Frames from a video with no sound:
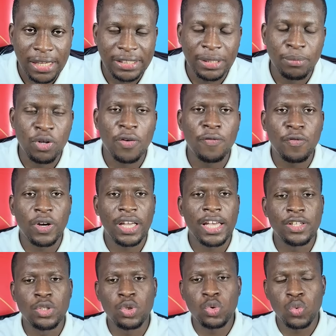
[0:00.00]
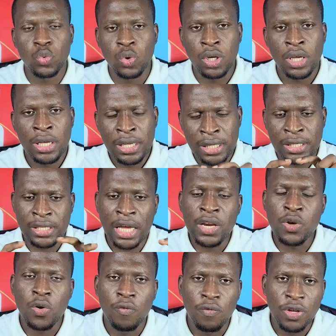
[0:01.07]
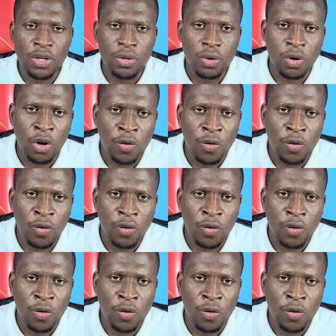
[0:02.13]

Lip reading: Shem, don't forget to send your video